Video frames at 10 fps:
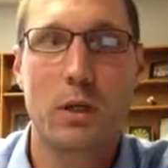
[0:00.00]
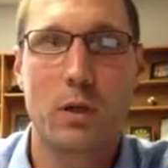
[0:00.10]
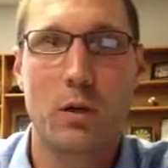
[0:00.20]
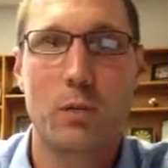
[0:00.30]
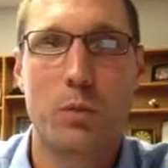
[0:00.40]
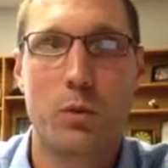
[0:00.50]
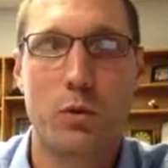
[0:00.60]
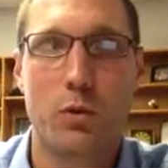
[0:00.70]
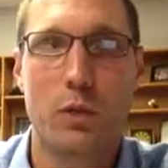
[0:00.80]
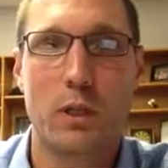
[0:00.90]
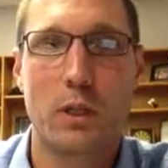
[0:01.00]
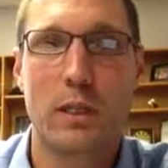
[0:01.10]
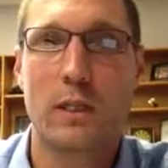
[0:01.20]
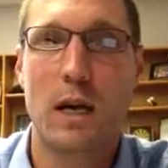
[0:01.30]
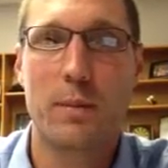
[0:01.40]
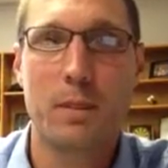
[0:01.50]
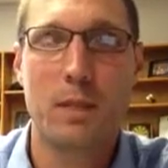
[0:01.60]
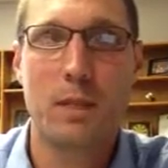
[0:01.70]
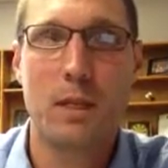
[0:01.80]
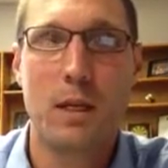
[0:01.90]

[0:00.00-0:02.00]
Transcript: and I hope you're enjoying Lee Thompson.